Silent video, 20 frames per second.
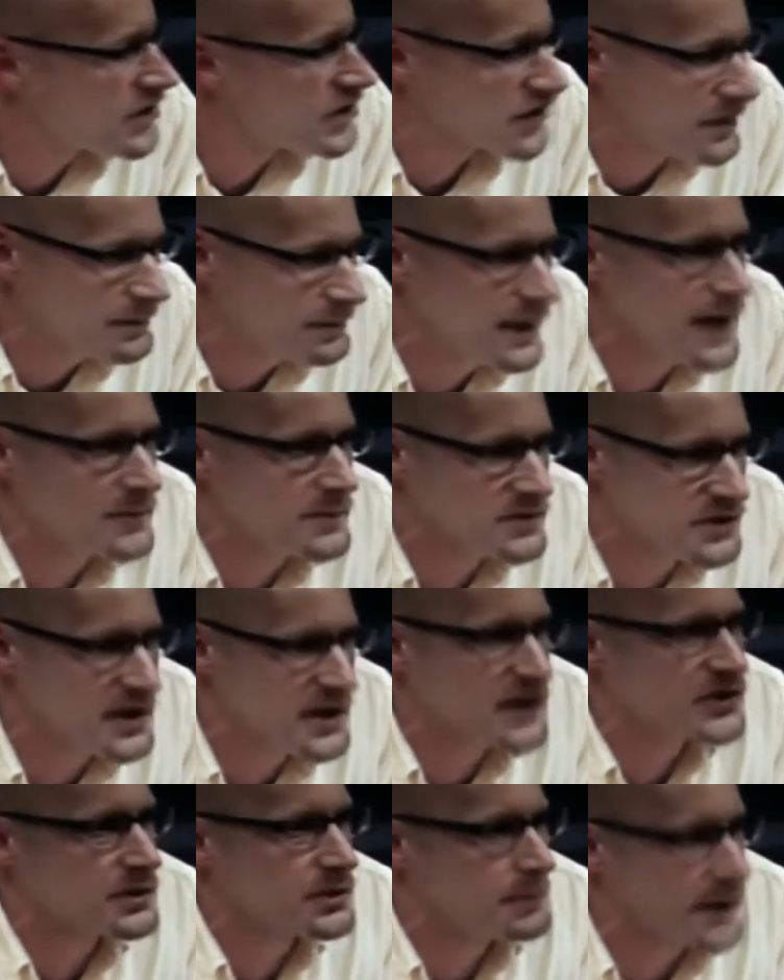Sometimes
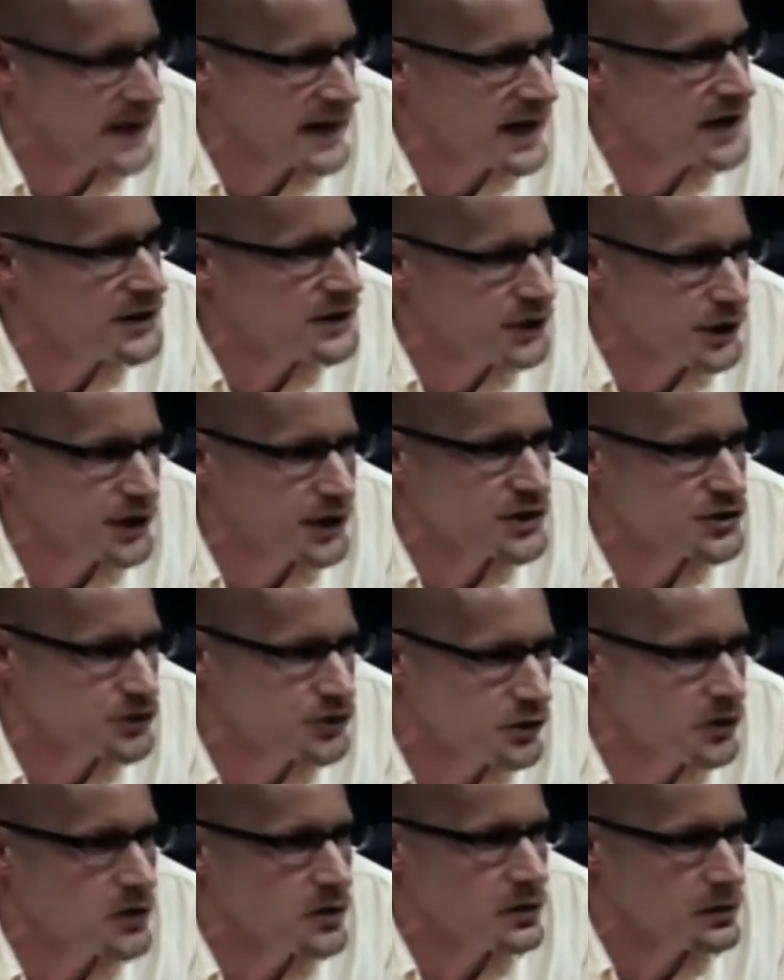things are beyond your
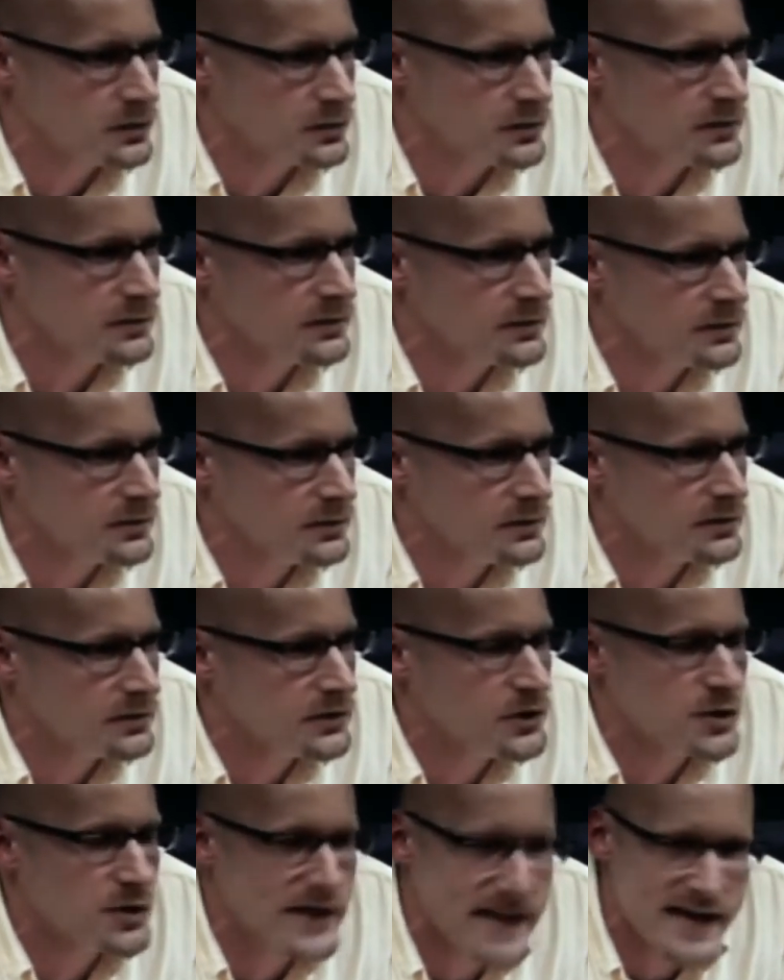control.
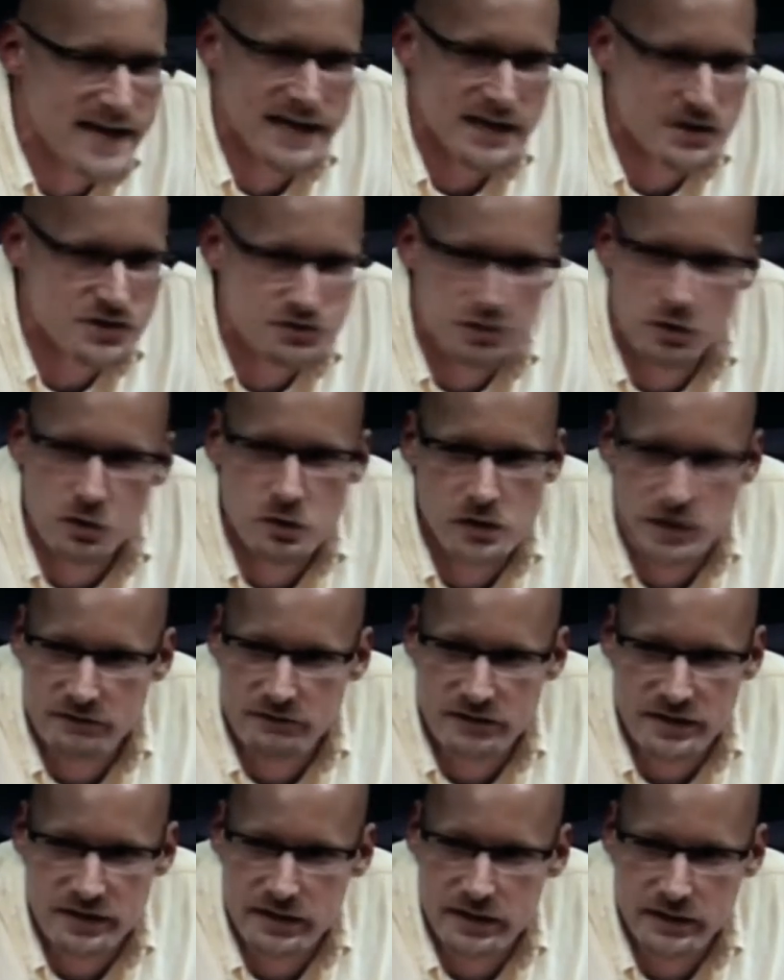You can't control
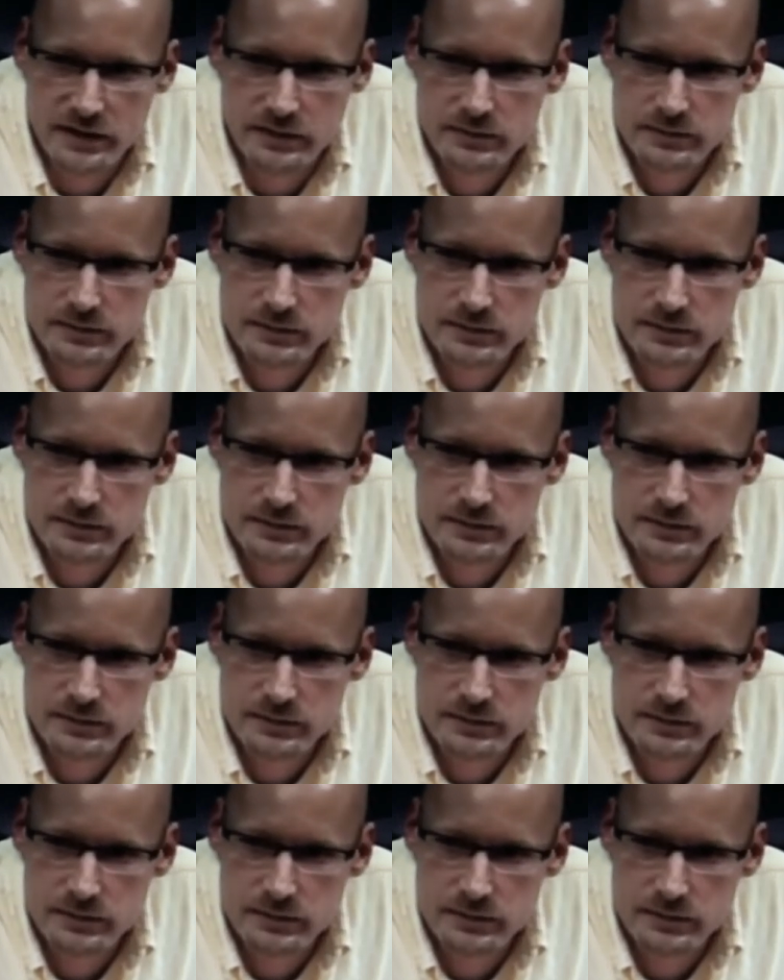everything